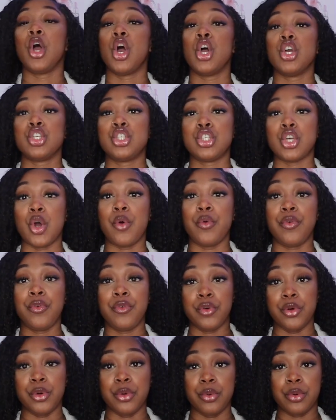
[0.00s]
So
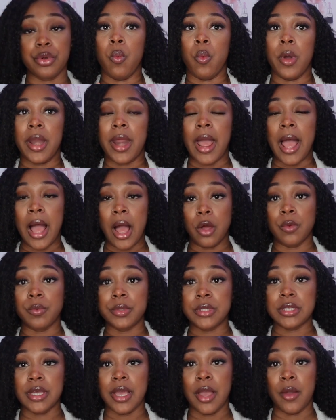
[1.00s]
food, what
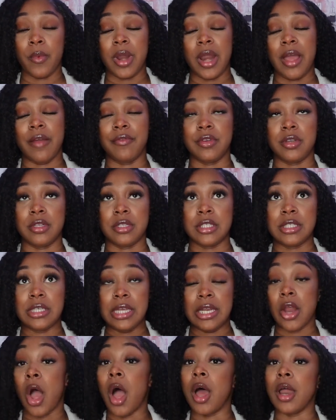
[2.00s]
helps and what I've
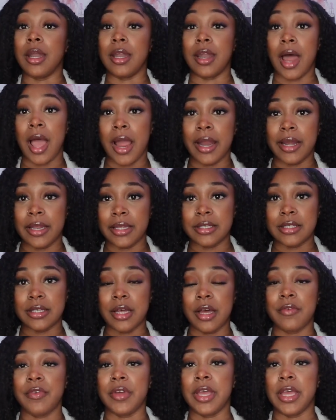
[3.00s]
seen online and
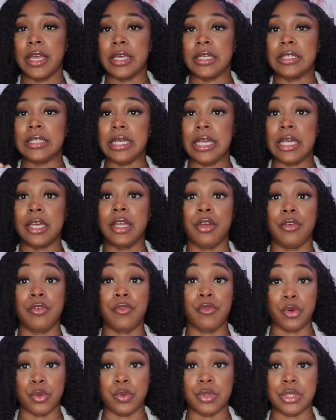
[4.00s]
stuff is eating
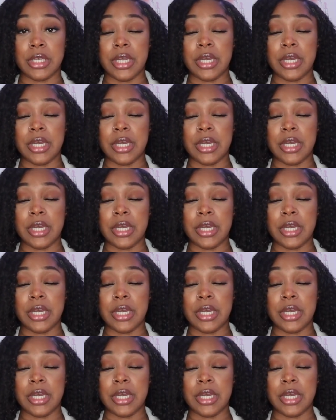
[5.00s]
fruits.